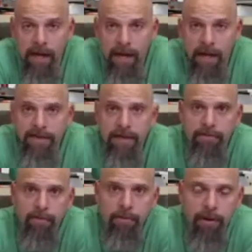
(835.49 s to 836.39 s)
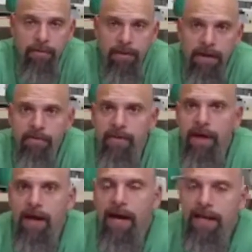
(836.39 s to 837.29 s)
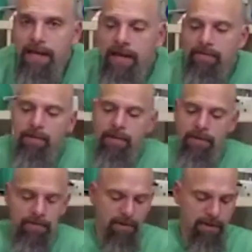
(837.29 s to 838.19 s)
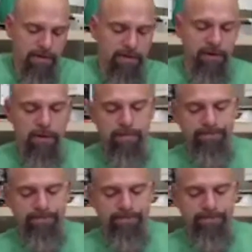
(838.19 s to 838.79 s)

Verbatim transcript: and I take full blame for that. I need to give them clear direction. So,